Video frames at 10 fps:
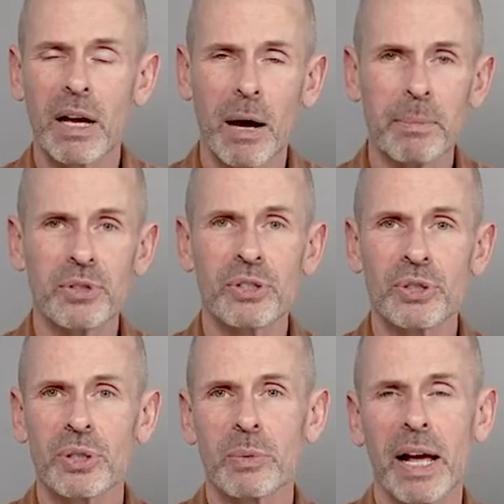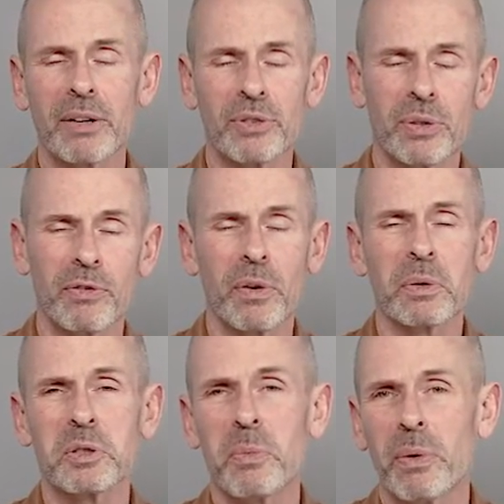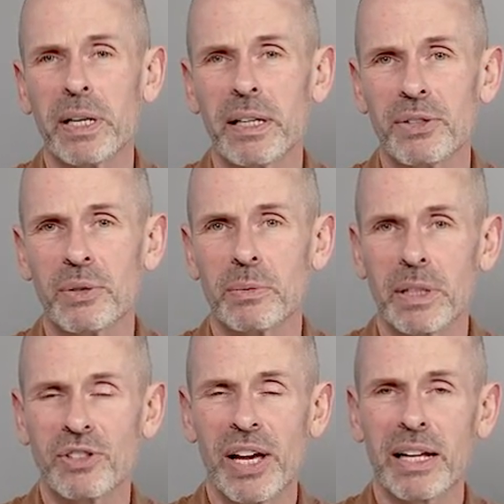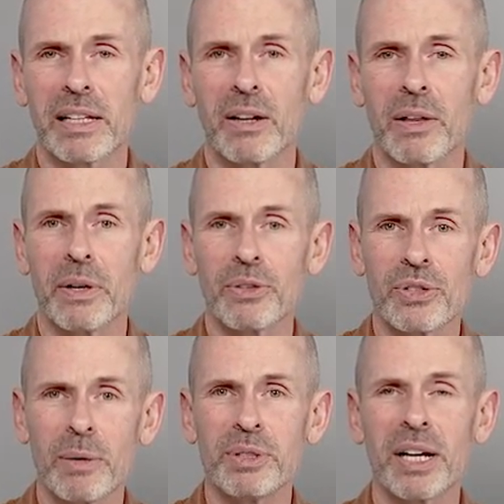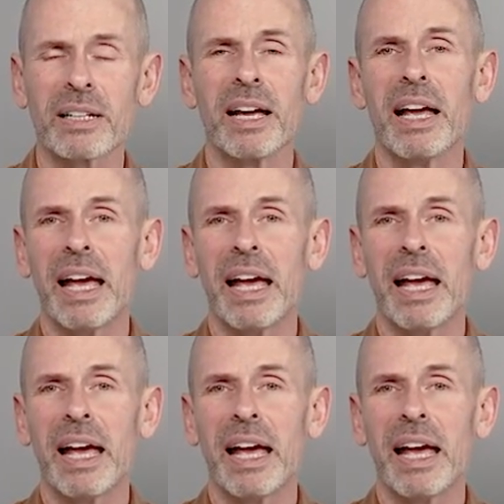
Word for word: the composition around so the focus point isn't exactly on their subject.